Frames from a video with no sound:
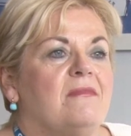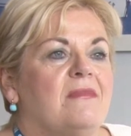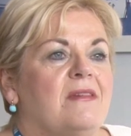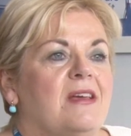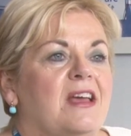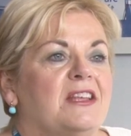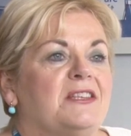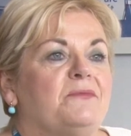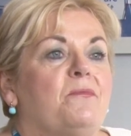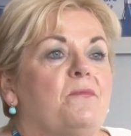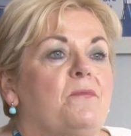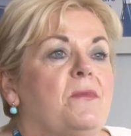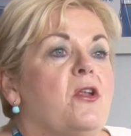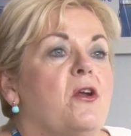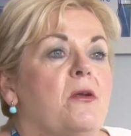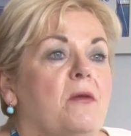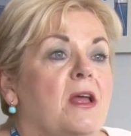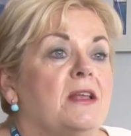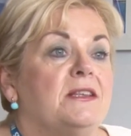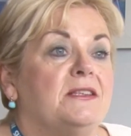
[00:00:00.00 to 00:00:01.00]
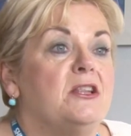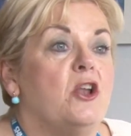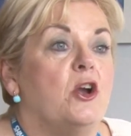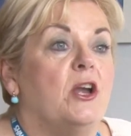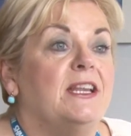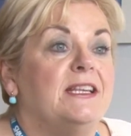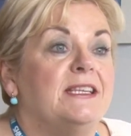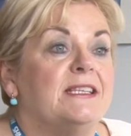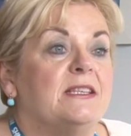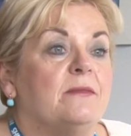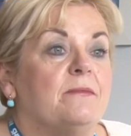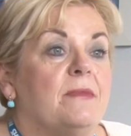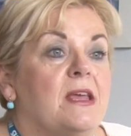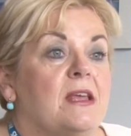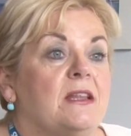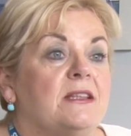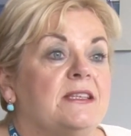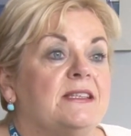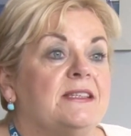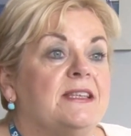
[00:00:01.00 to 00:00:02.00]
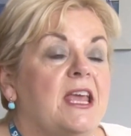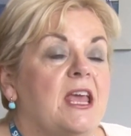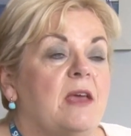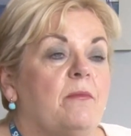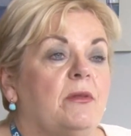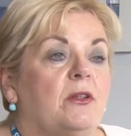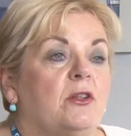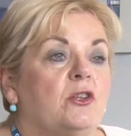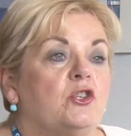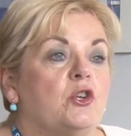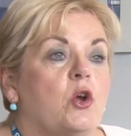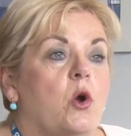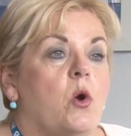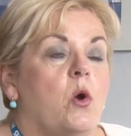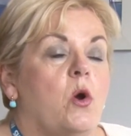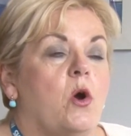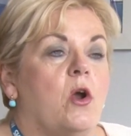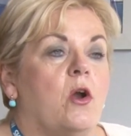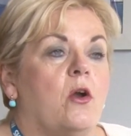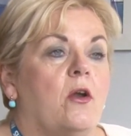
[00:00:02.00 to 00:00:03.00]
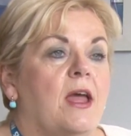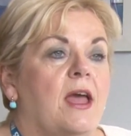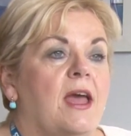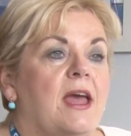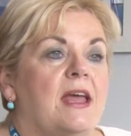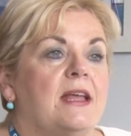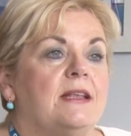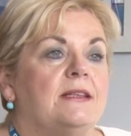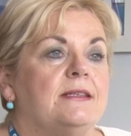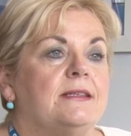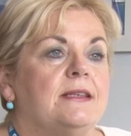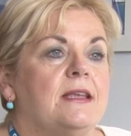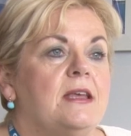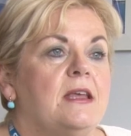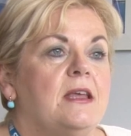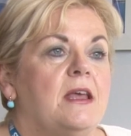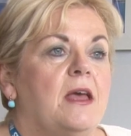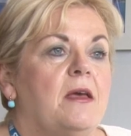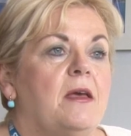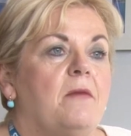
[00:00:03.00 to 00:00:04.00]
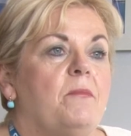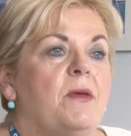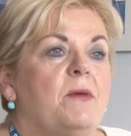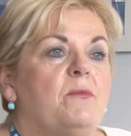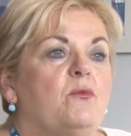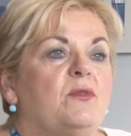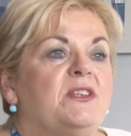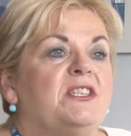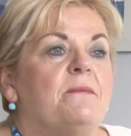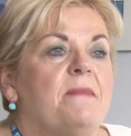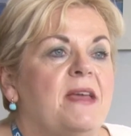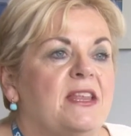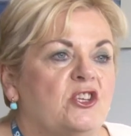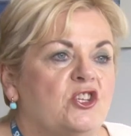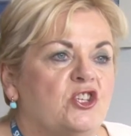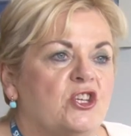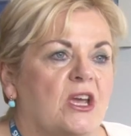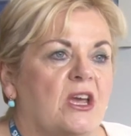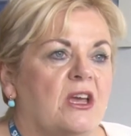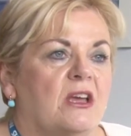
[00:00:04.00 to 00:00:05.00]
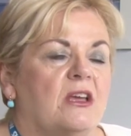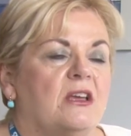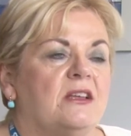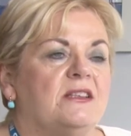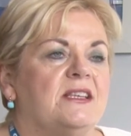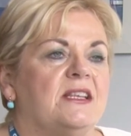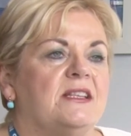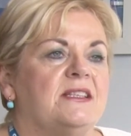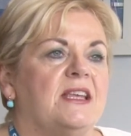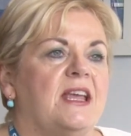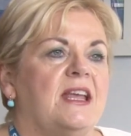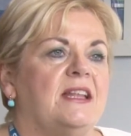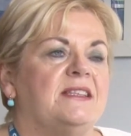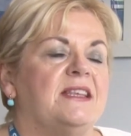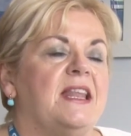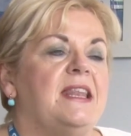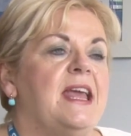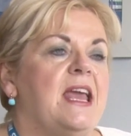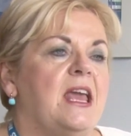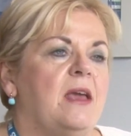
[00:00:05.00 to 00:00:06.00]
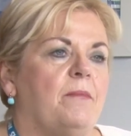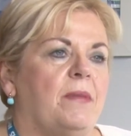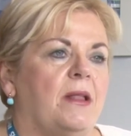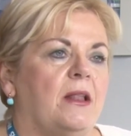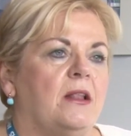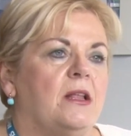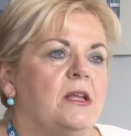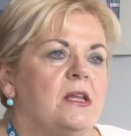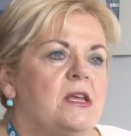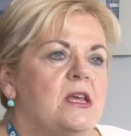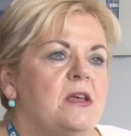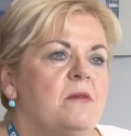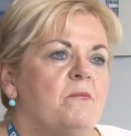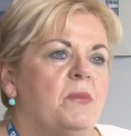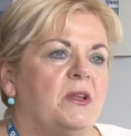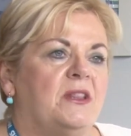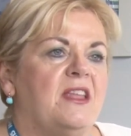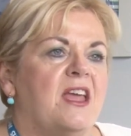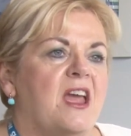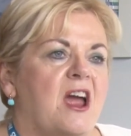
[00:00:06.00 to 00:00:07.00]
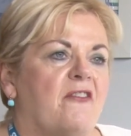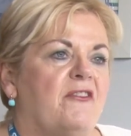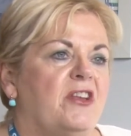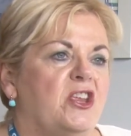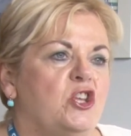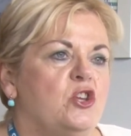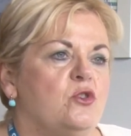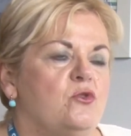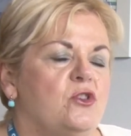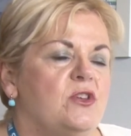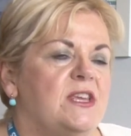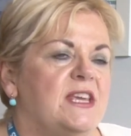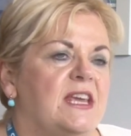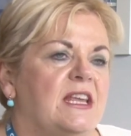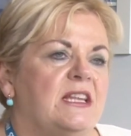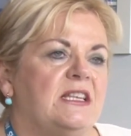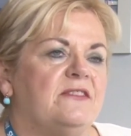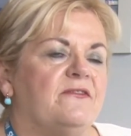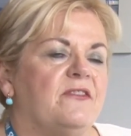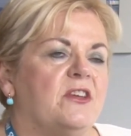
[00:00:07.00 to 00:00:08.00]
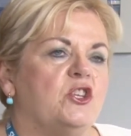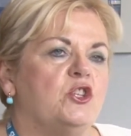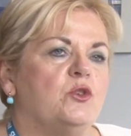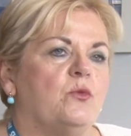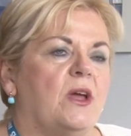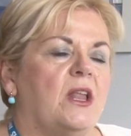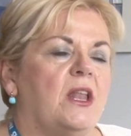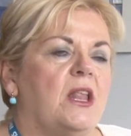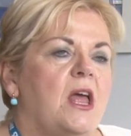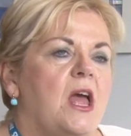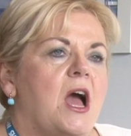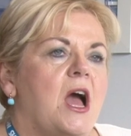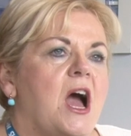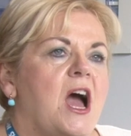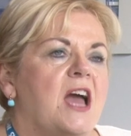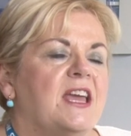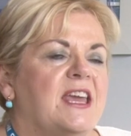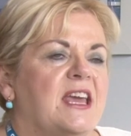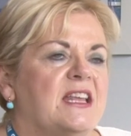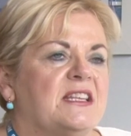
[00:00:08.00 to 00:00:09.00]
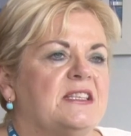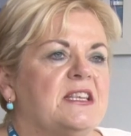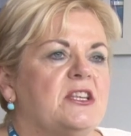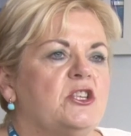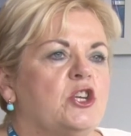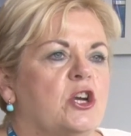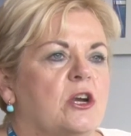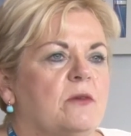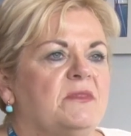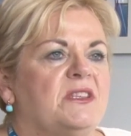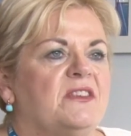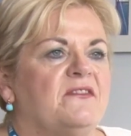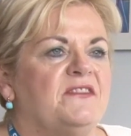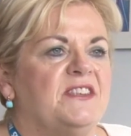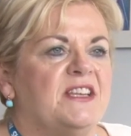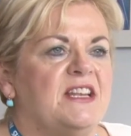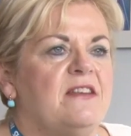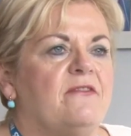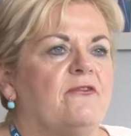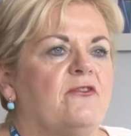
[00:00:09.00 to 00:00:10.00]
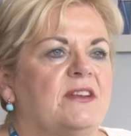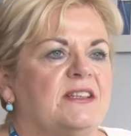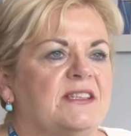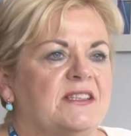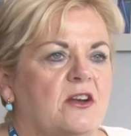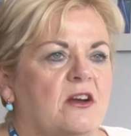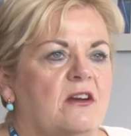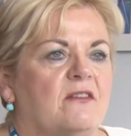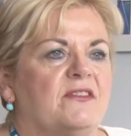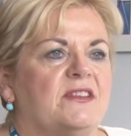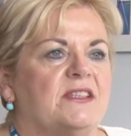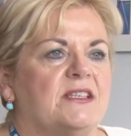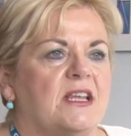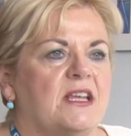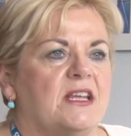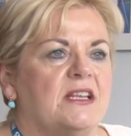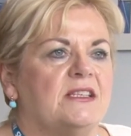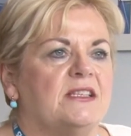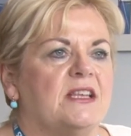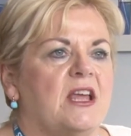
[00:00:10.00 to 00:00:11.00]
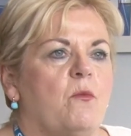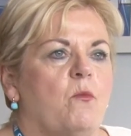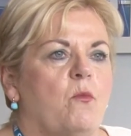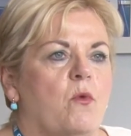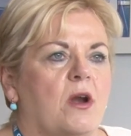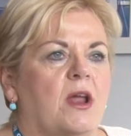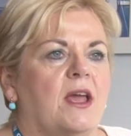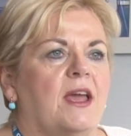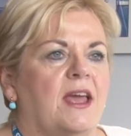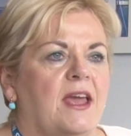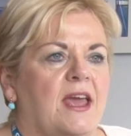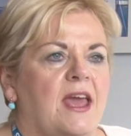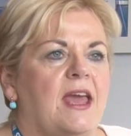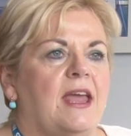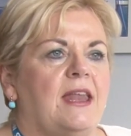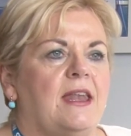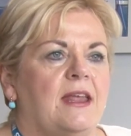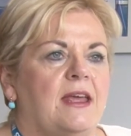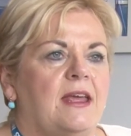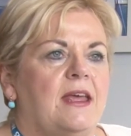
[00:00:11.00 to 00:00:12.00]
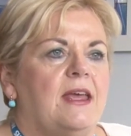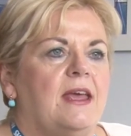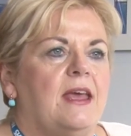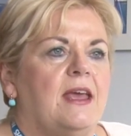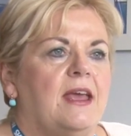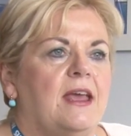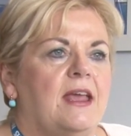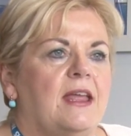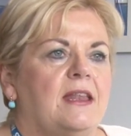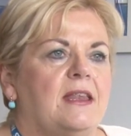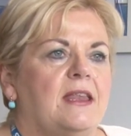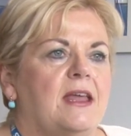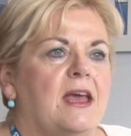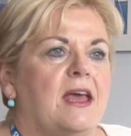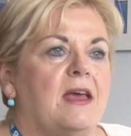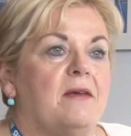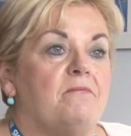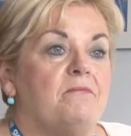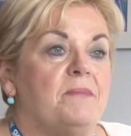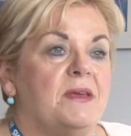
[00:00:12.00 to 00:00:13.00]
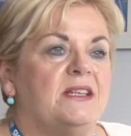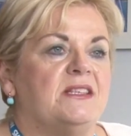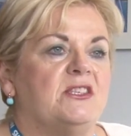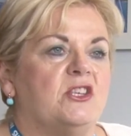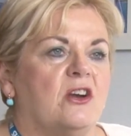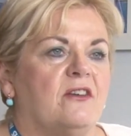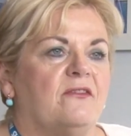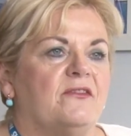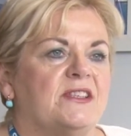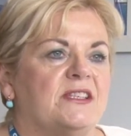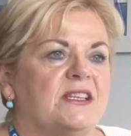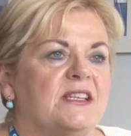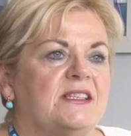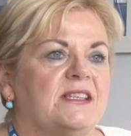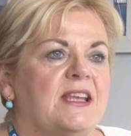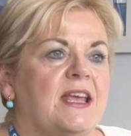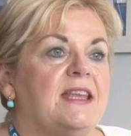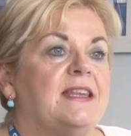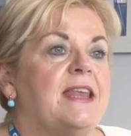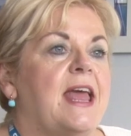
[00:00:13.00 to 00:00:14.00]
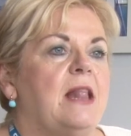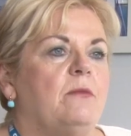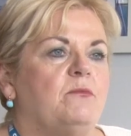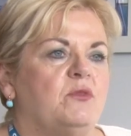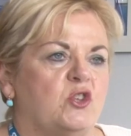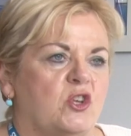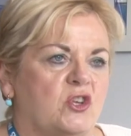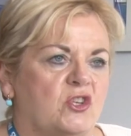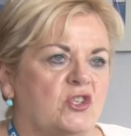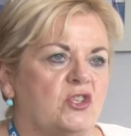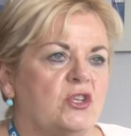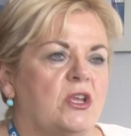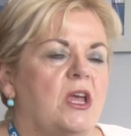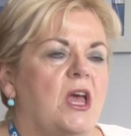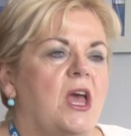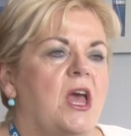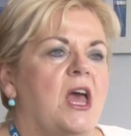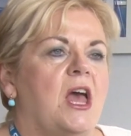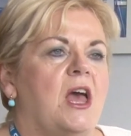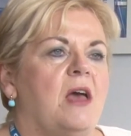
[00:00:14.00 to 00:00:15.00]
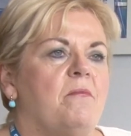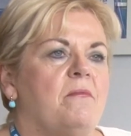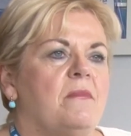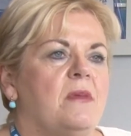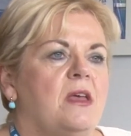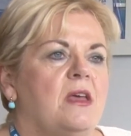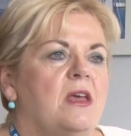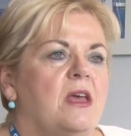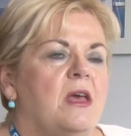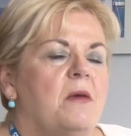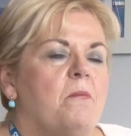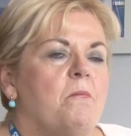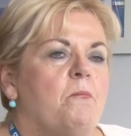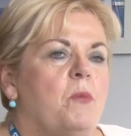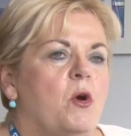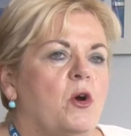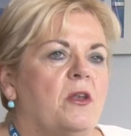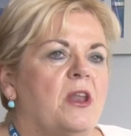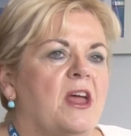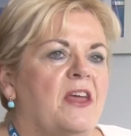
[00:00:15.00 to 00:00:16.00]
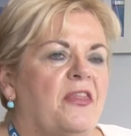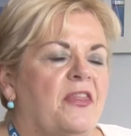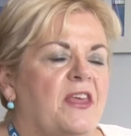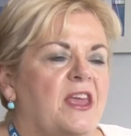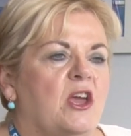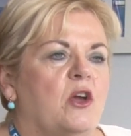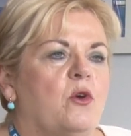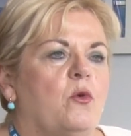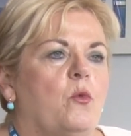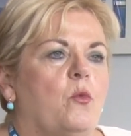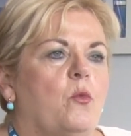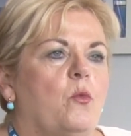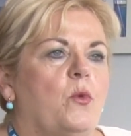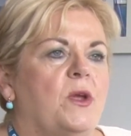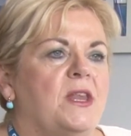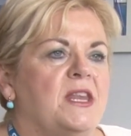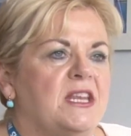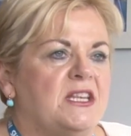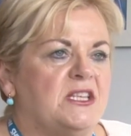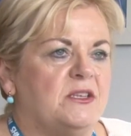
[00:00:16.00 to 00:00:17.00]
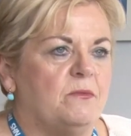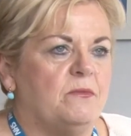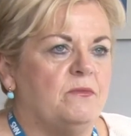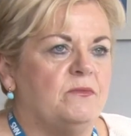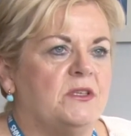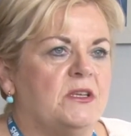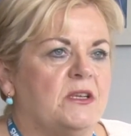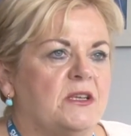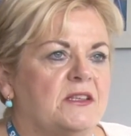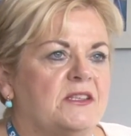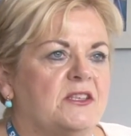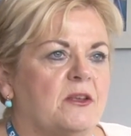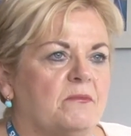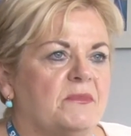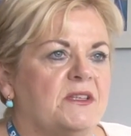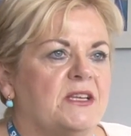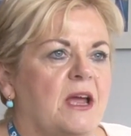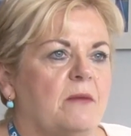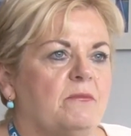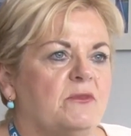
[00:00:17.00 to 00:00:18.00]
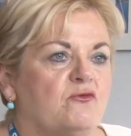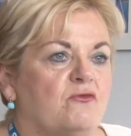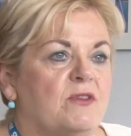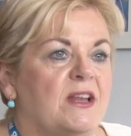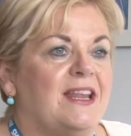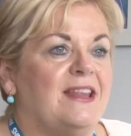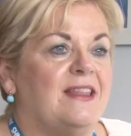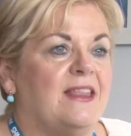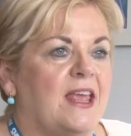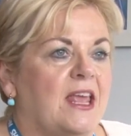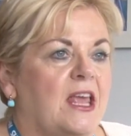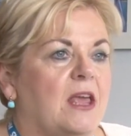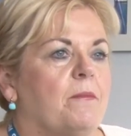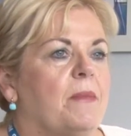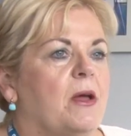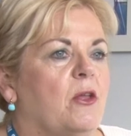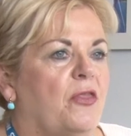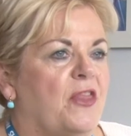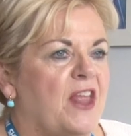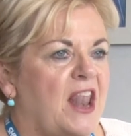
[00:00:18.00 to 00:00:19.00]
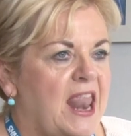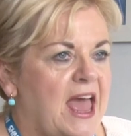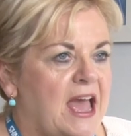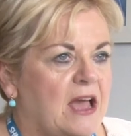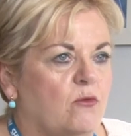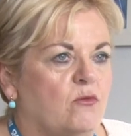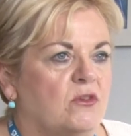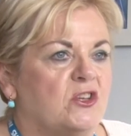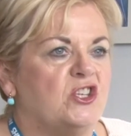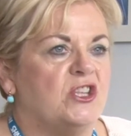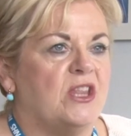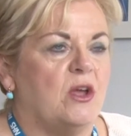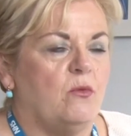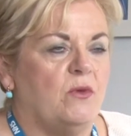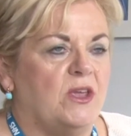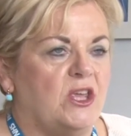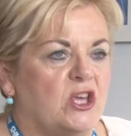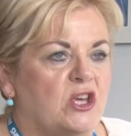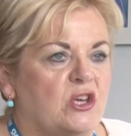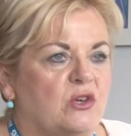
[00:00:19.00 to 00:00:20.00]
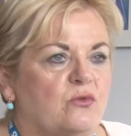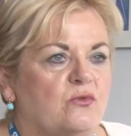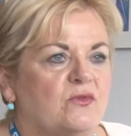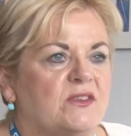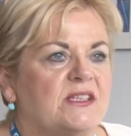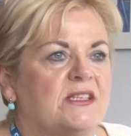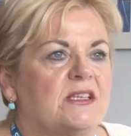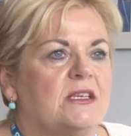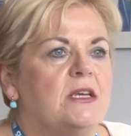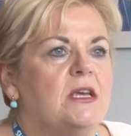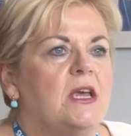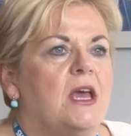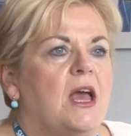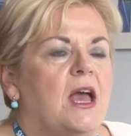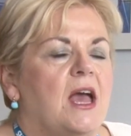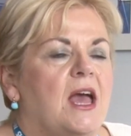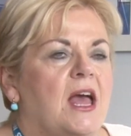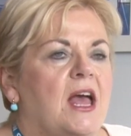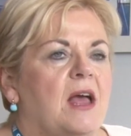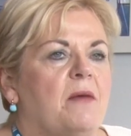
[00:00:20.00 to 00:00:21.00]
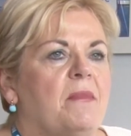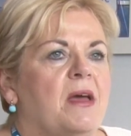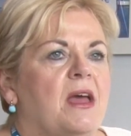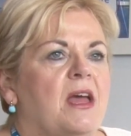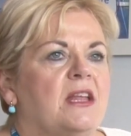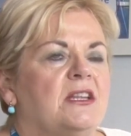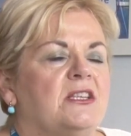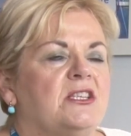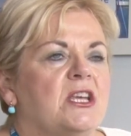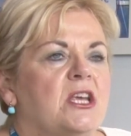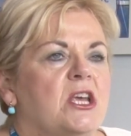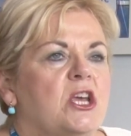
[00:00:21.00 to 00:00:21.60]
as learning disabled, or as people with dementia, because it's a label, but they are a unique individual. I guess in terms of delivering services and working in big services, it helps us. But I think we need to sometimes really think about the language that we use. And